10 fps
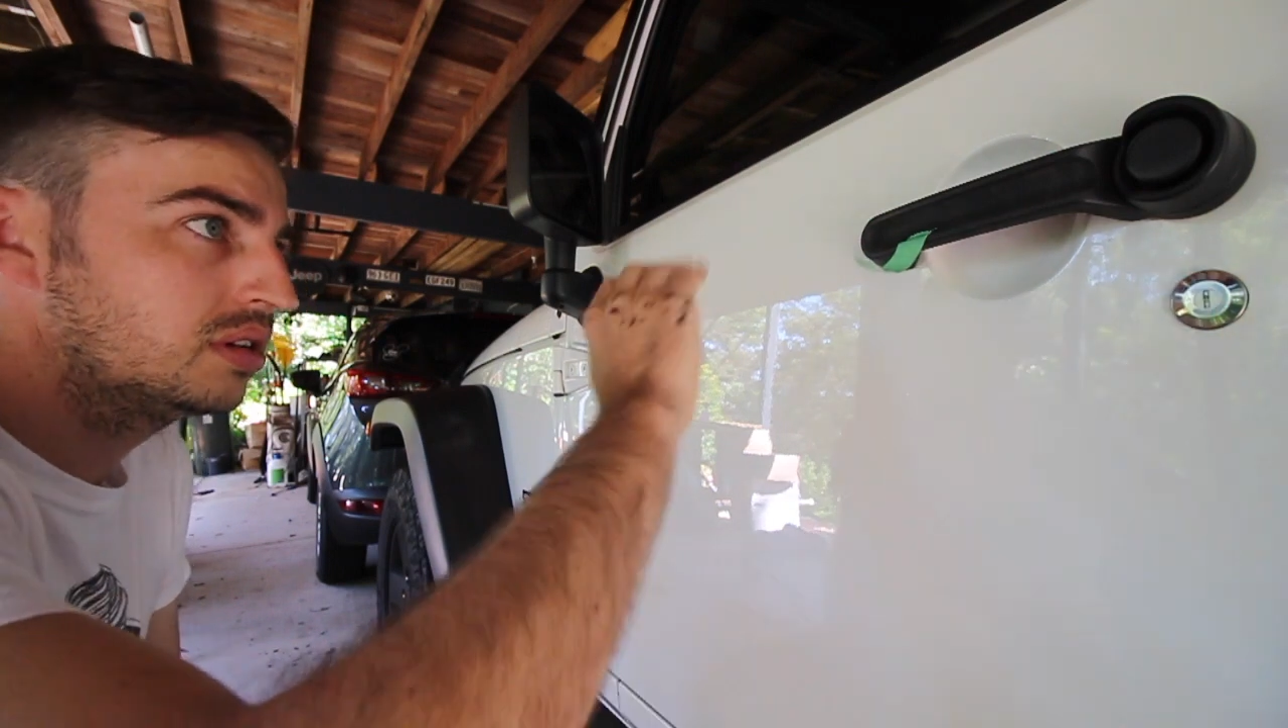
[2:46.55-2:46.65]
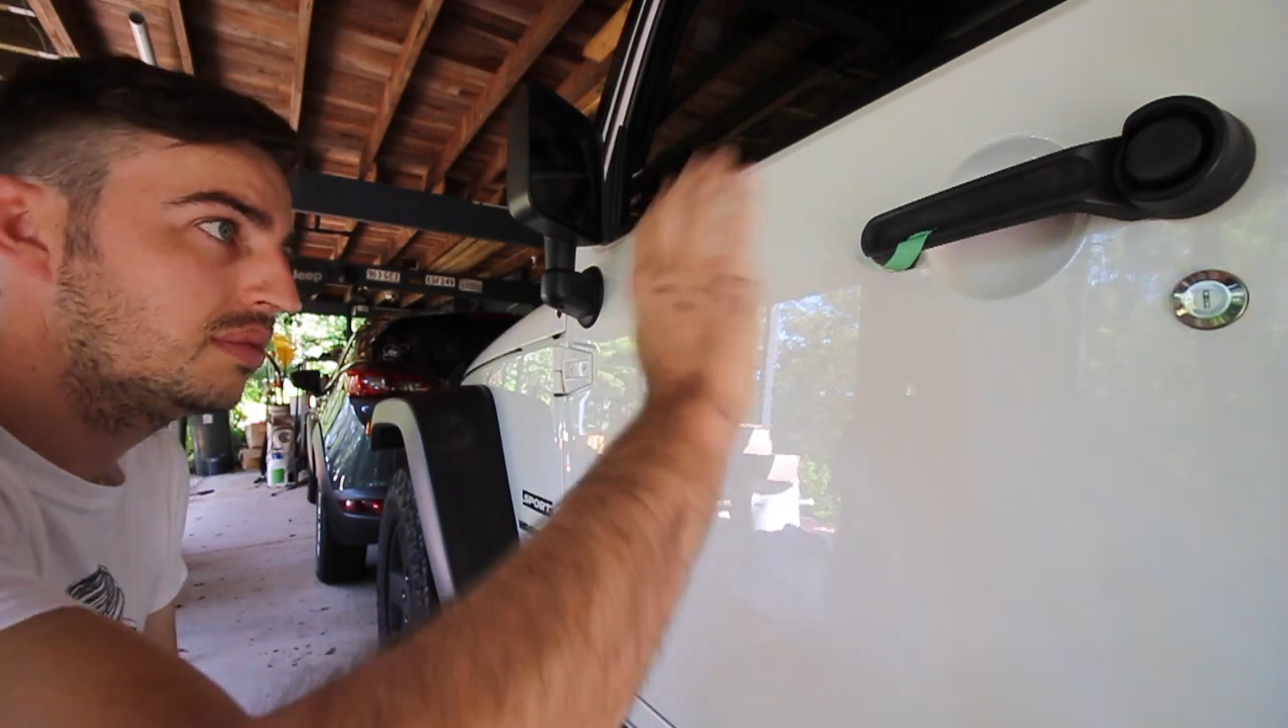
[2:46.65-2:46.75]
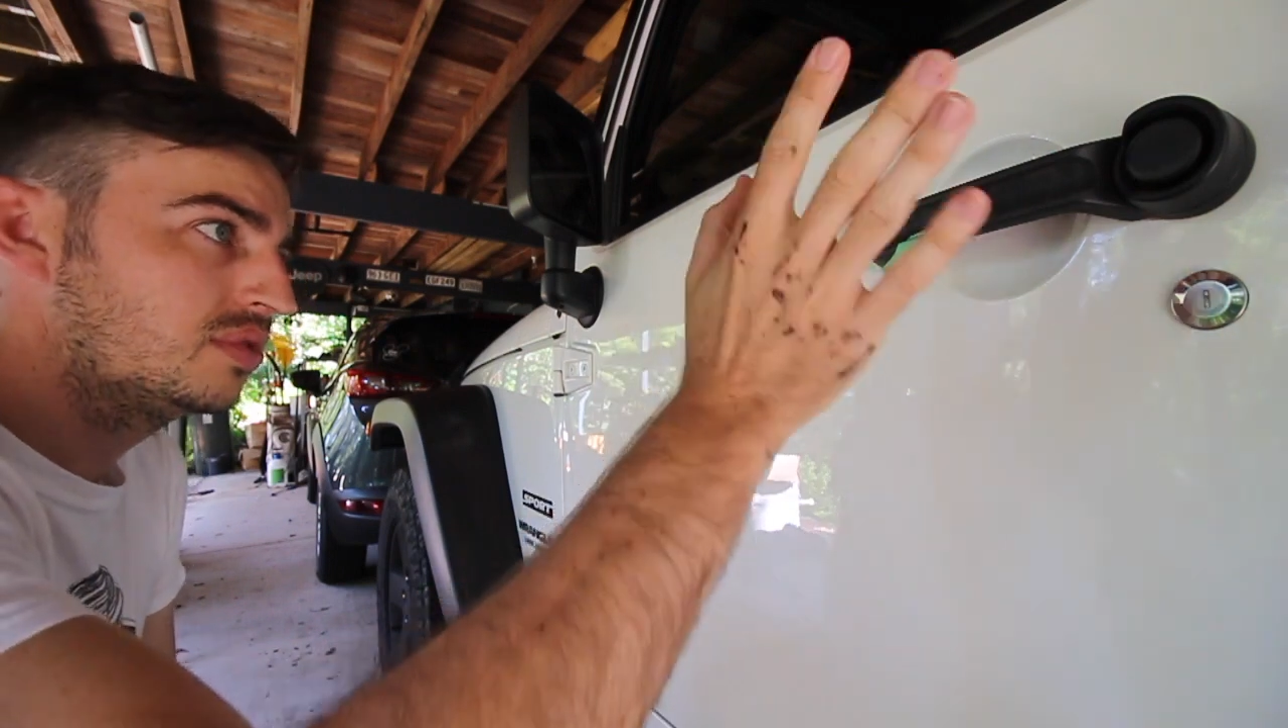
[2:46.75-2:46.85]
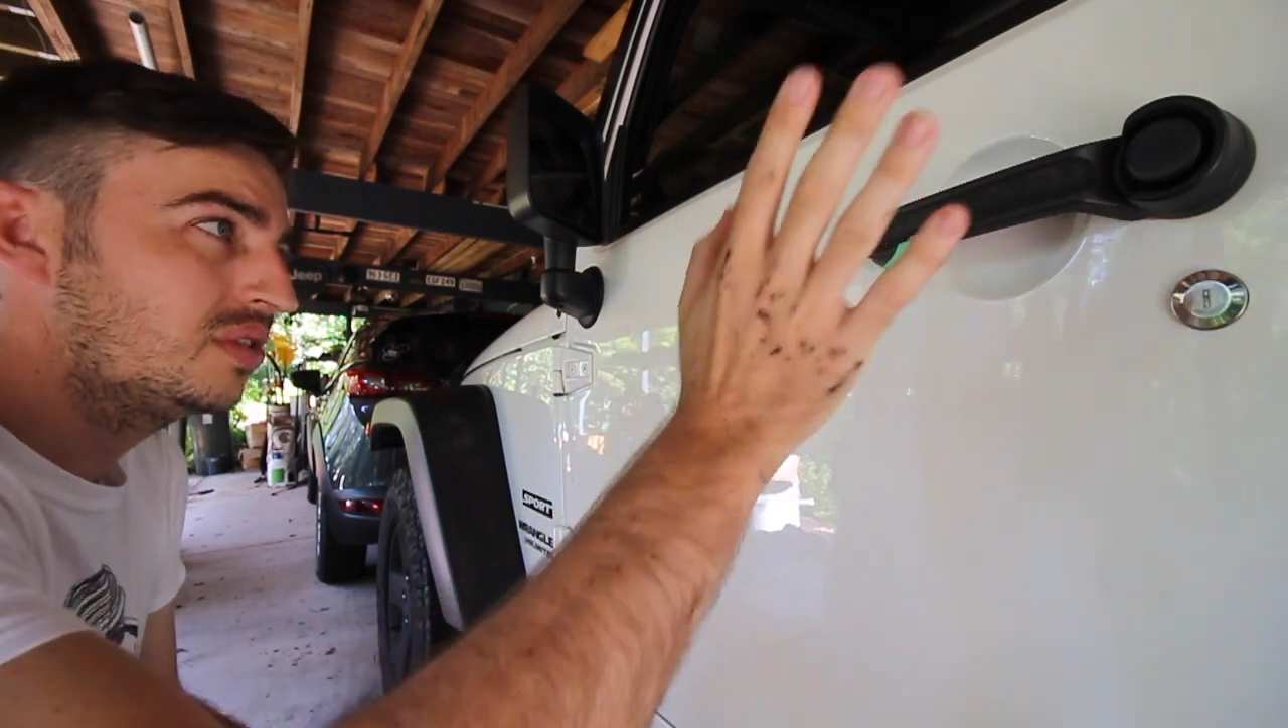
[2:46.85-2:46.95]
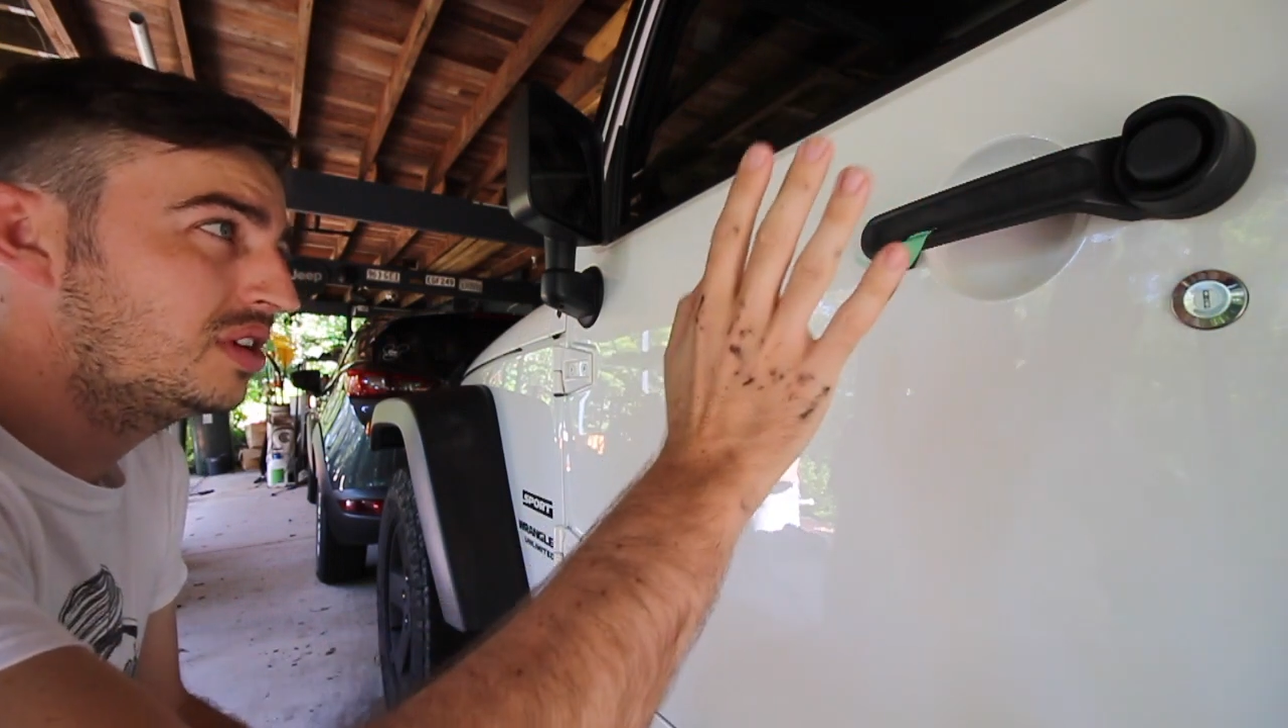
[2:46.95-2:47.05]

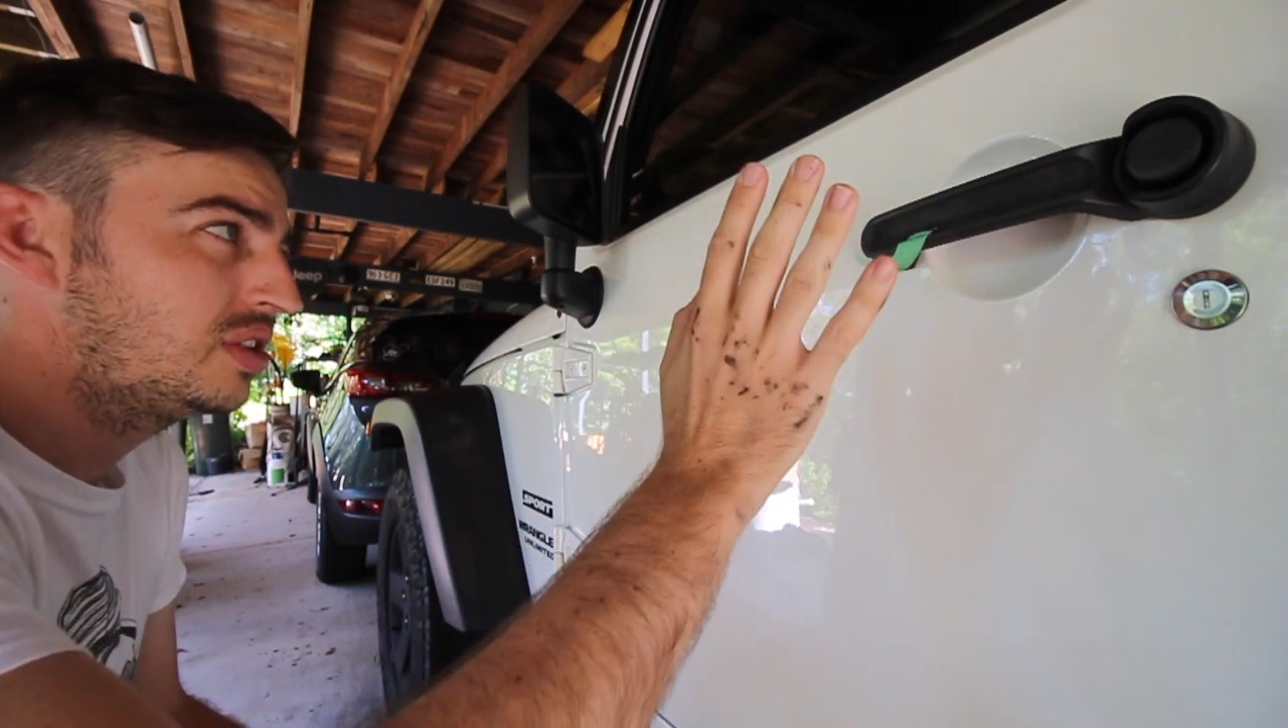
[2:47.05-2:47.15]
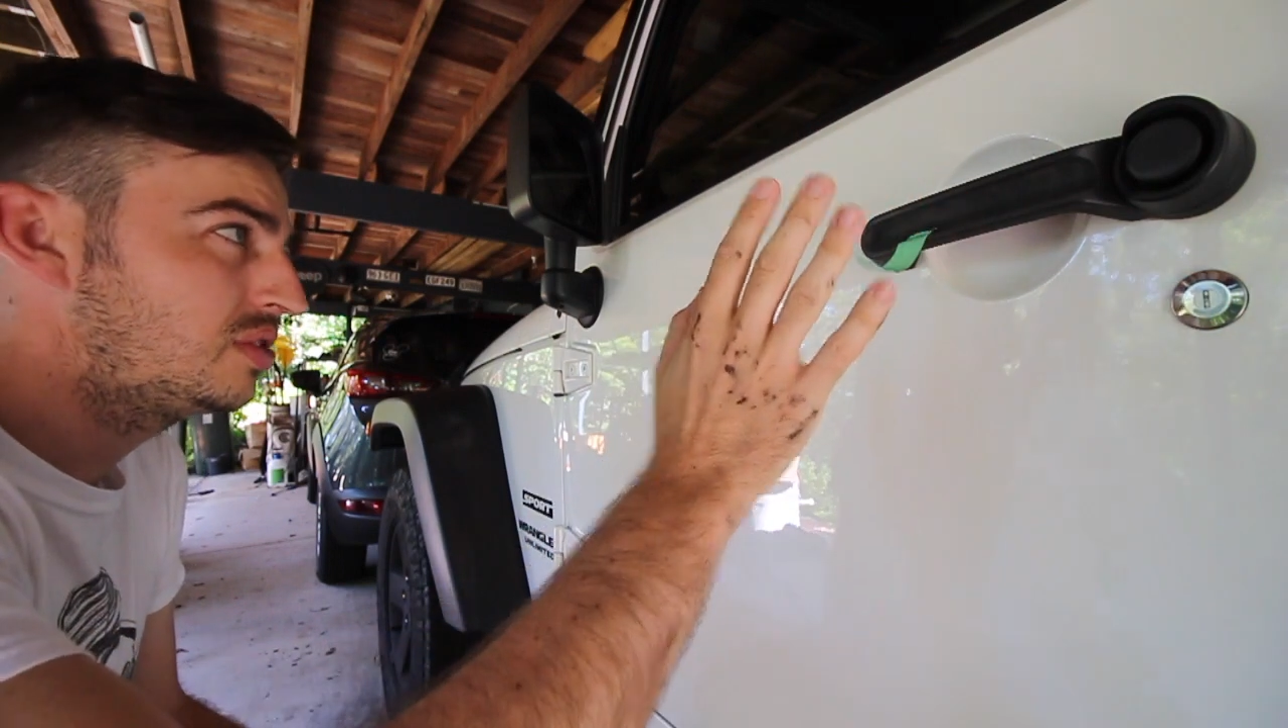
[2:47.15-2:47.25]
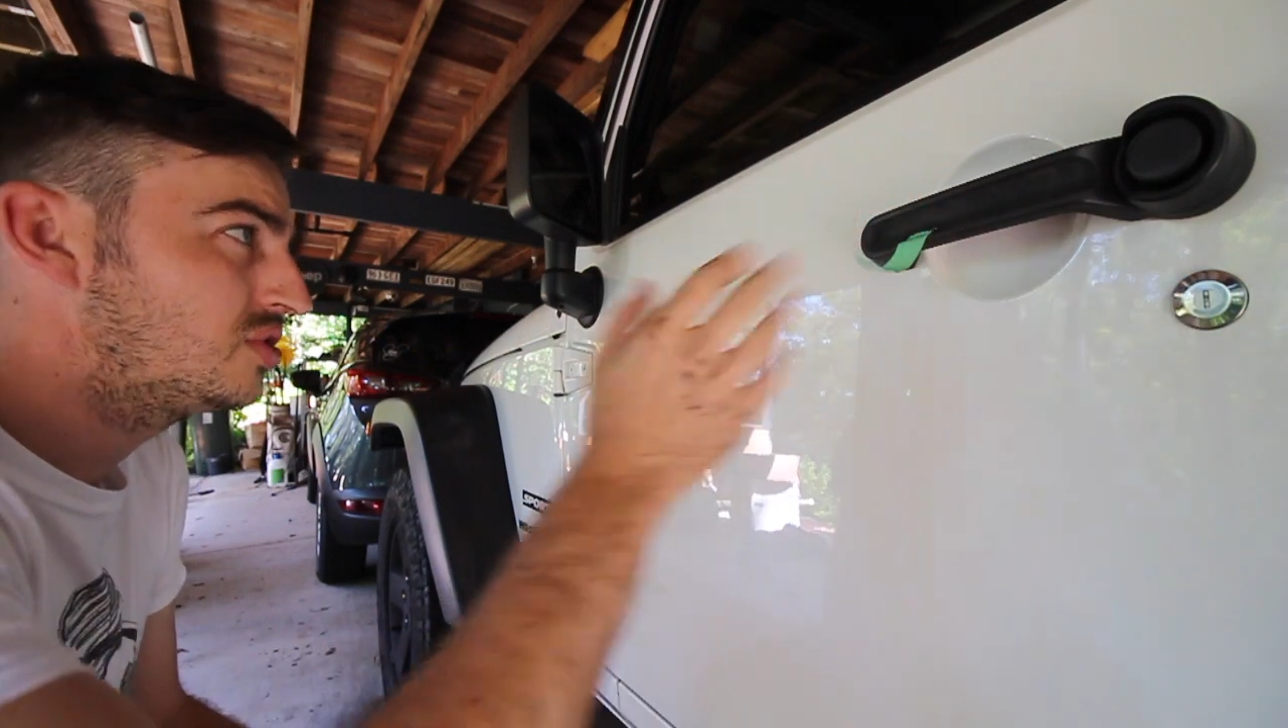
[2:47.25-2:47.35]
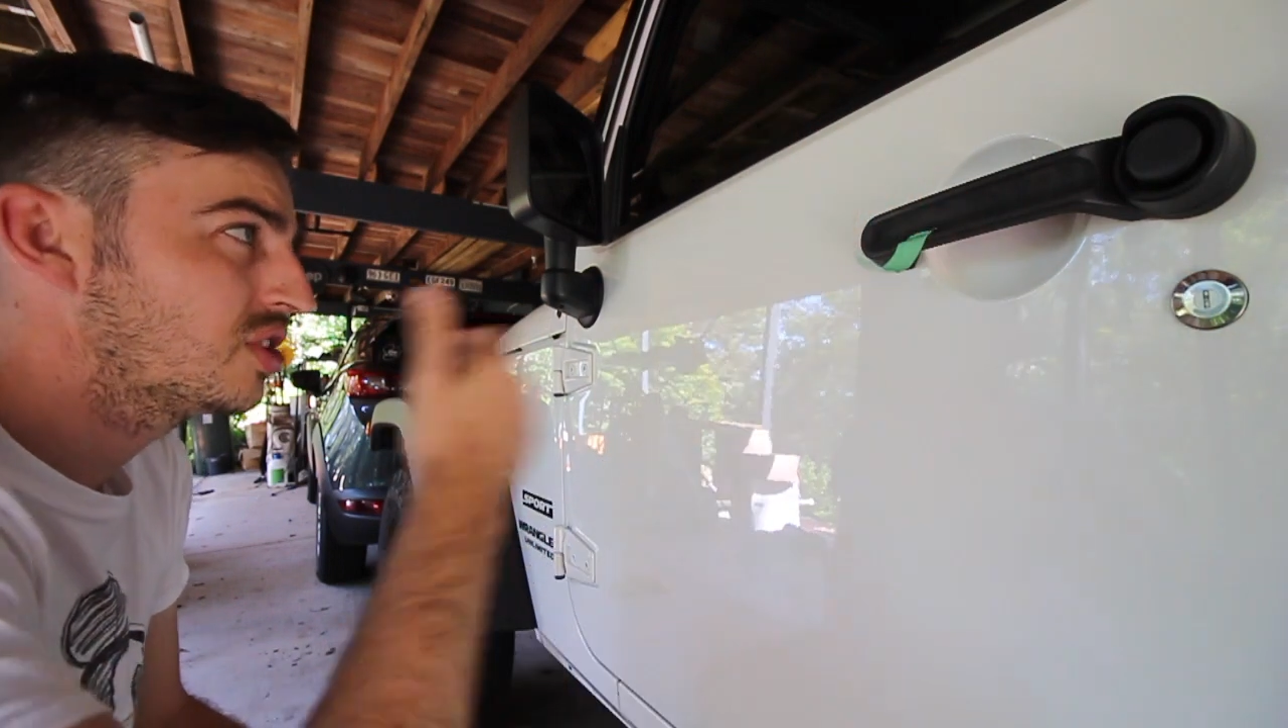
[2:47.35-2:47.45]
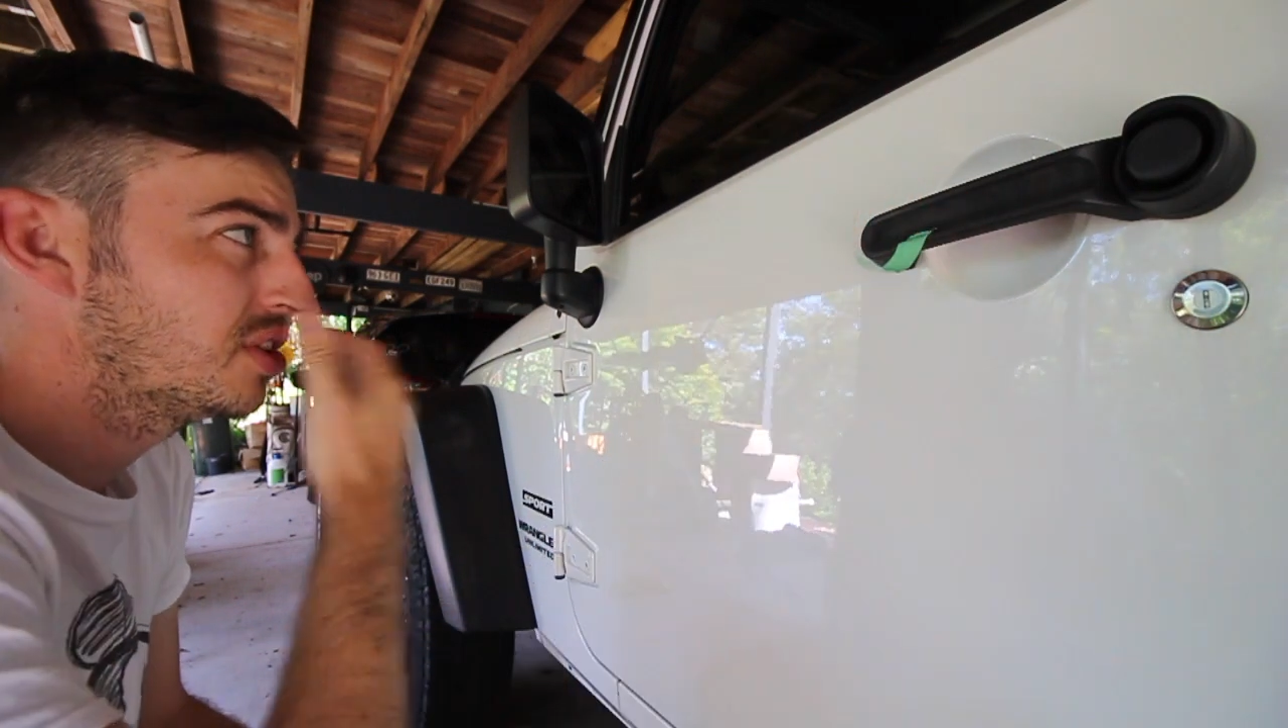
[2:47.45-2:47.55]
I'm not really
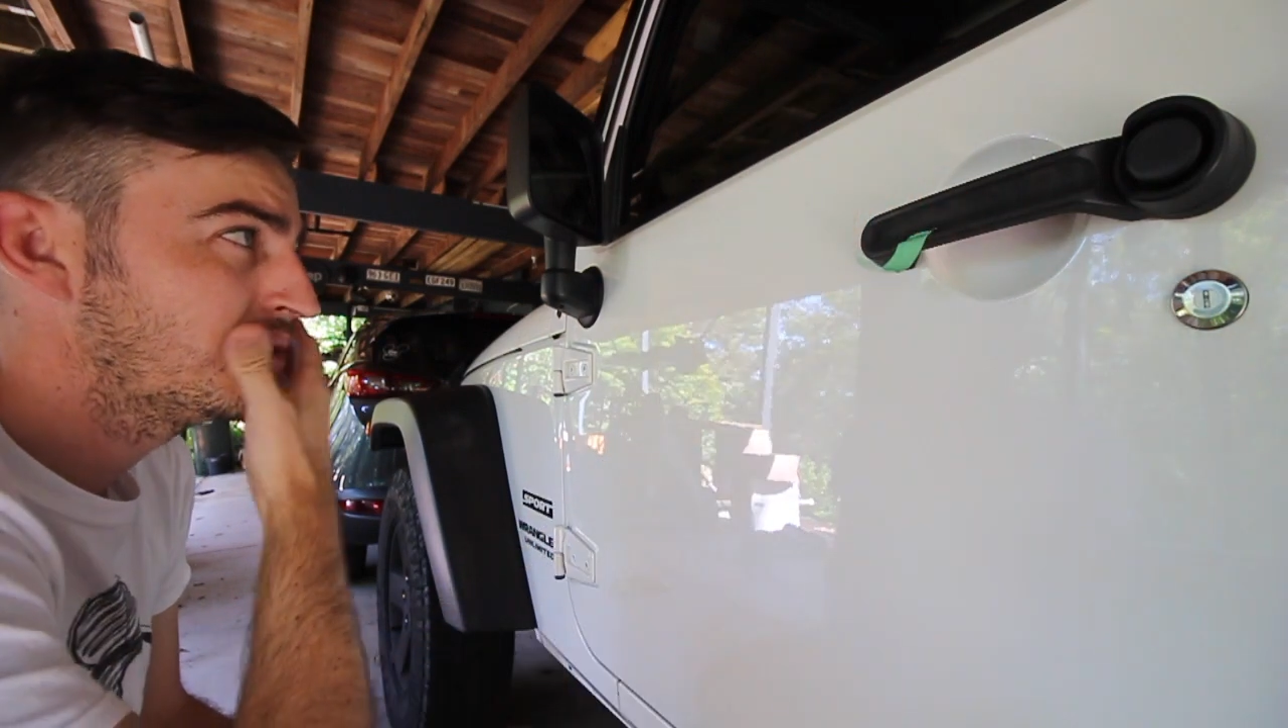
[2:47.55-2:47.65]
trying